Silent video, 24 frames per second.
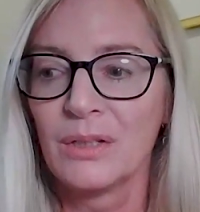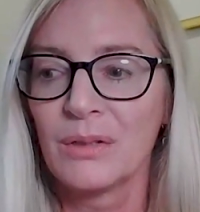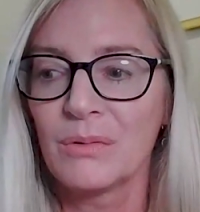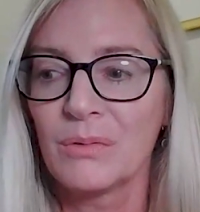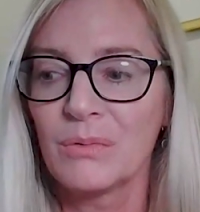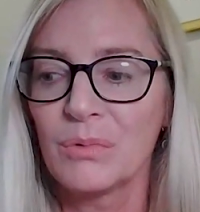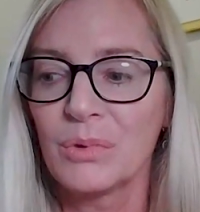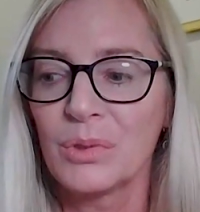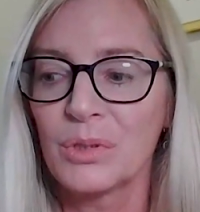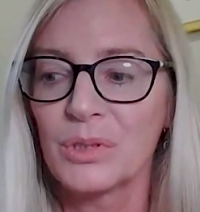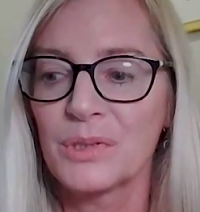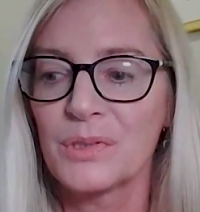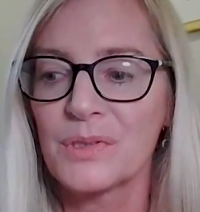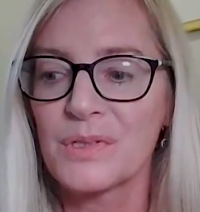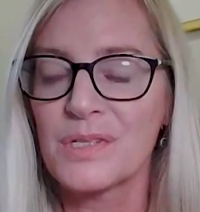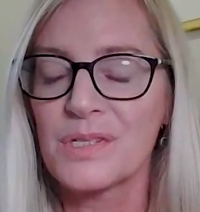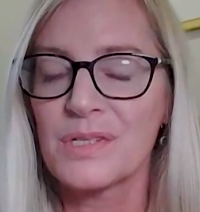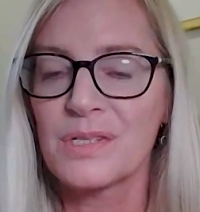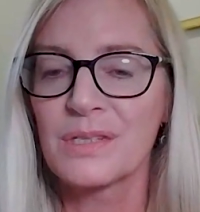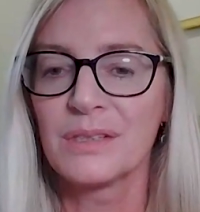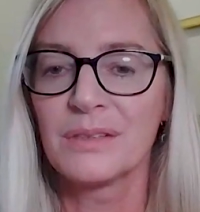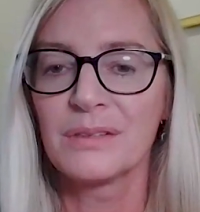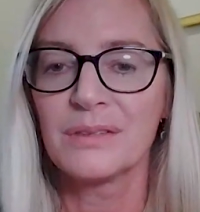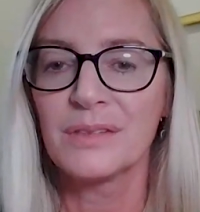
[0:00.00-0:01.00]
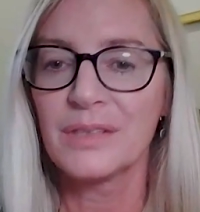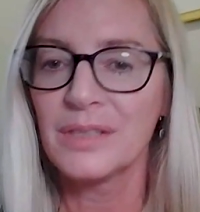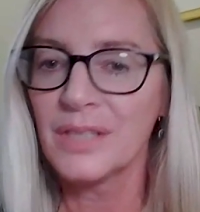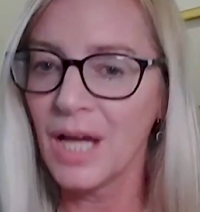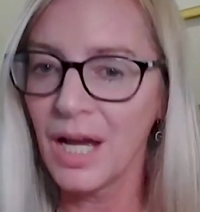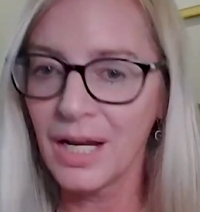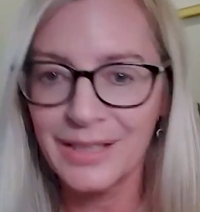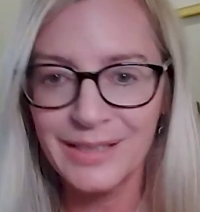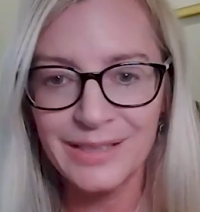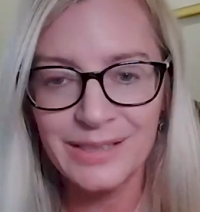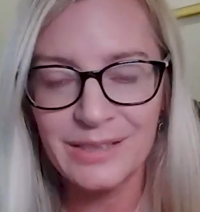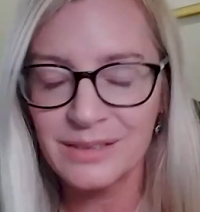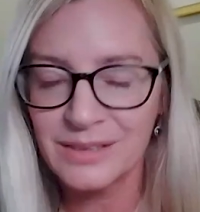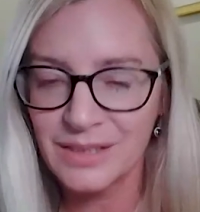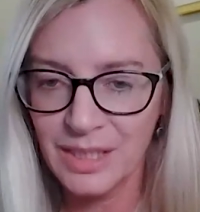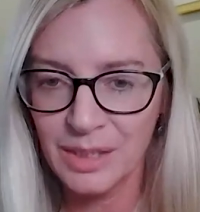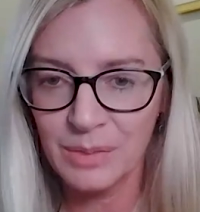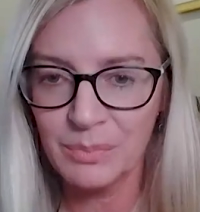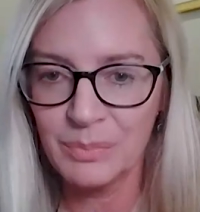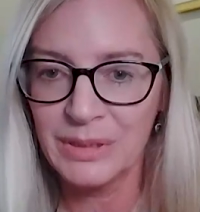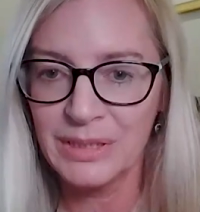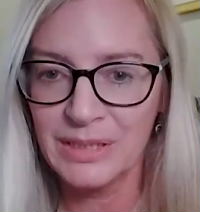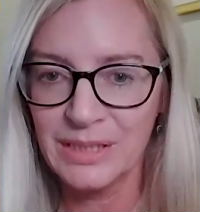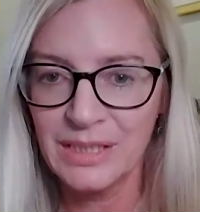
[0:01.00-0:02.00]
was not in
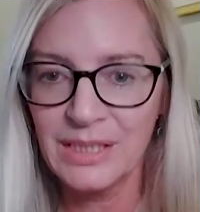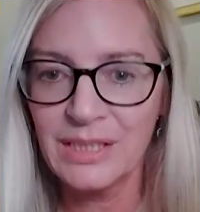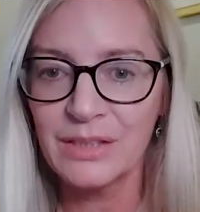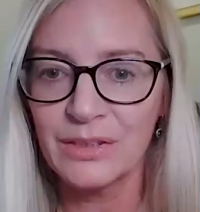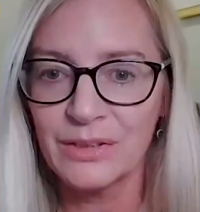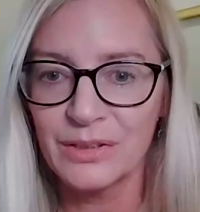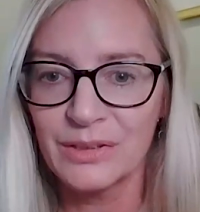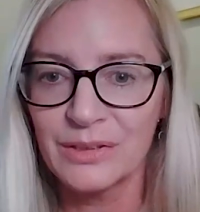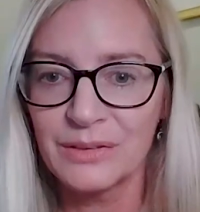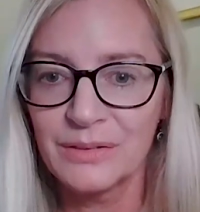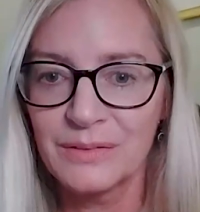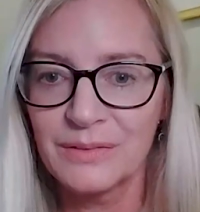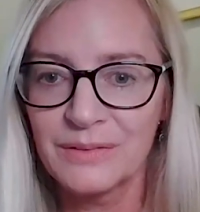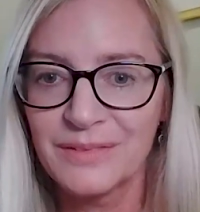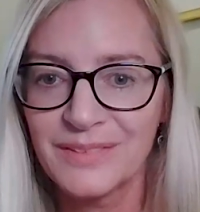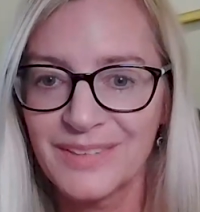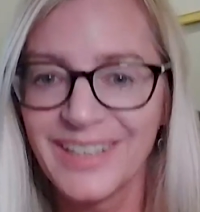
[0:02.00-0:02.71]
alignment either.